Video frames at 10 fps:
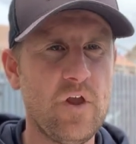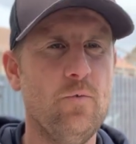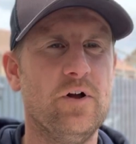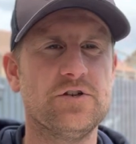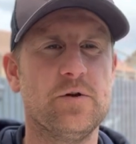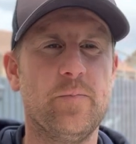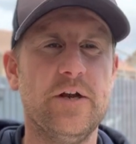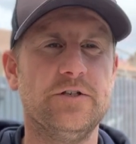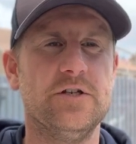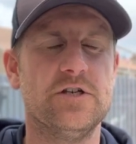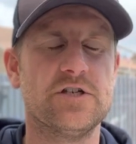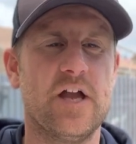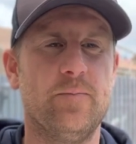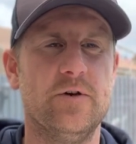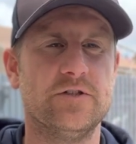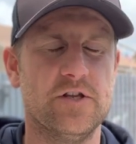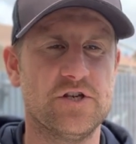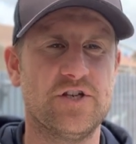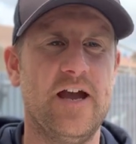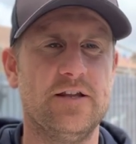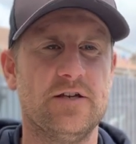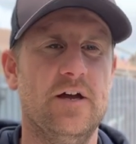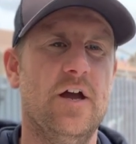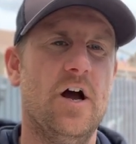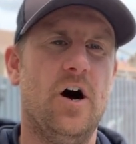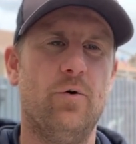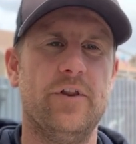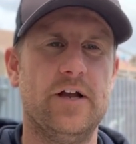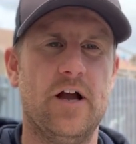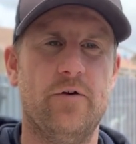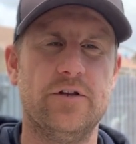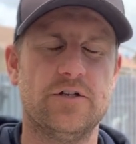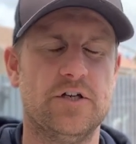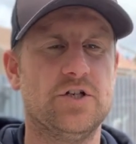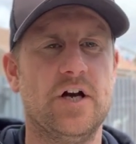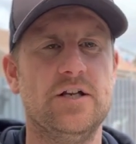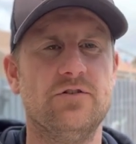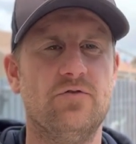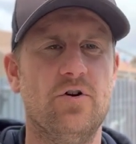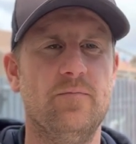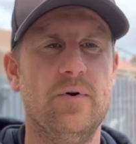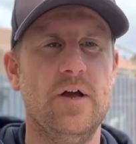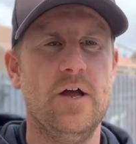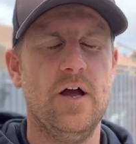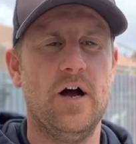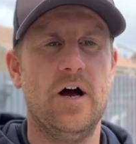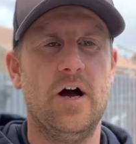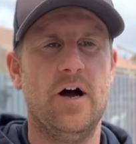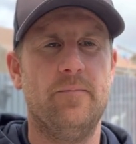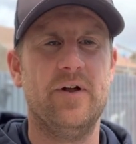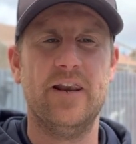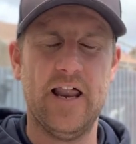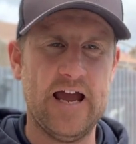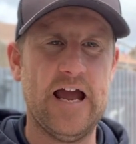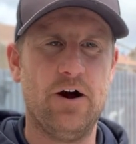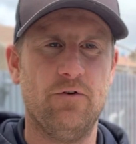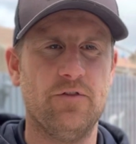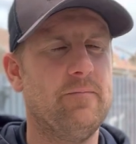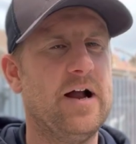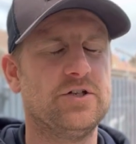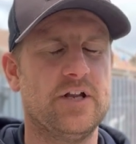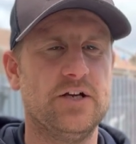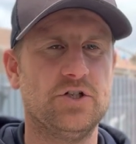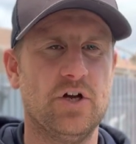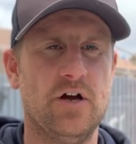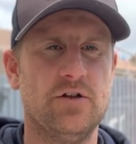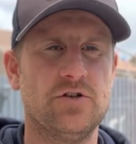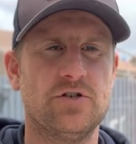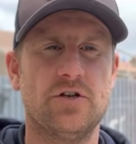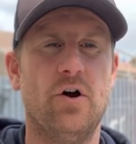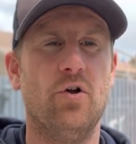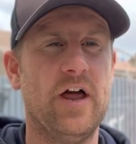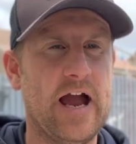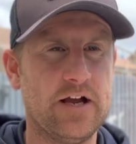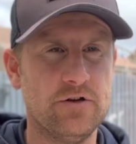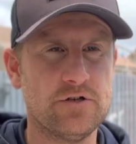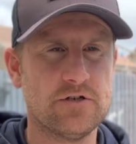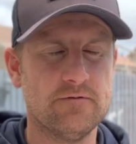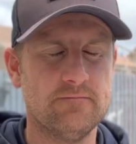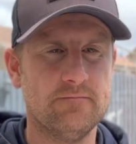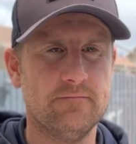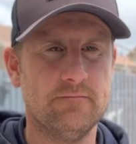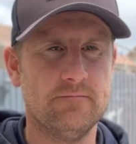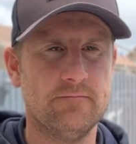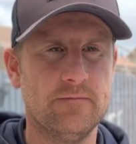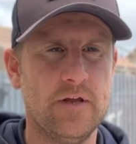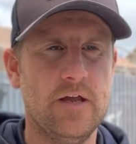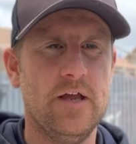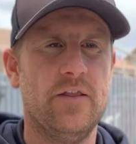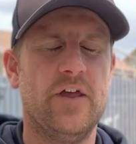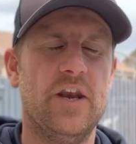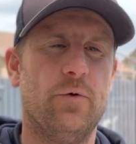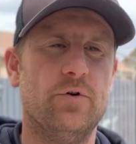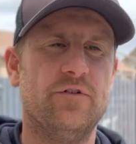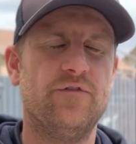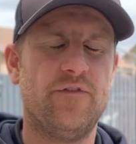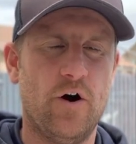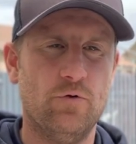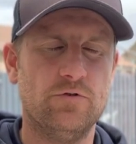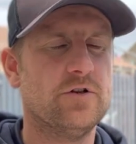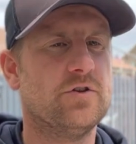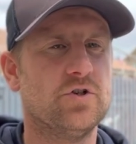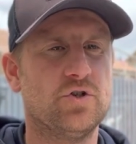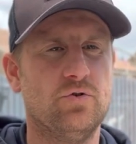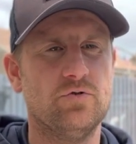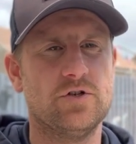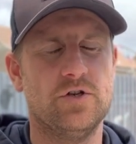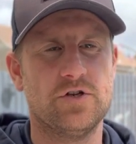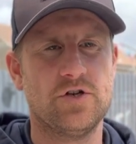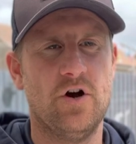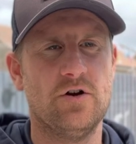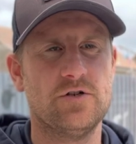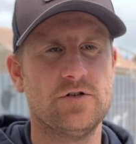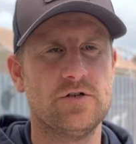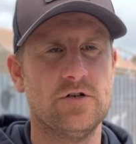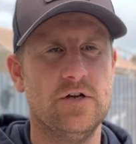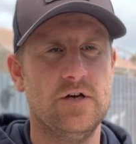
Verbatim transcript: Once the pitch is established and set, I will then go into the changing room, um, lay out the match day shirts on hangers. Then I would fold the shorts and the socks.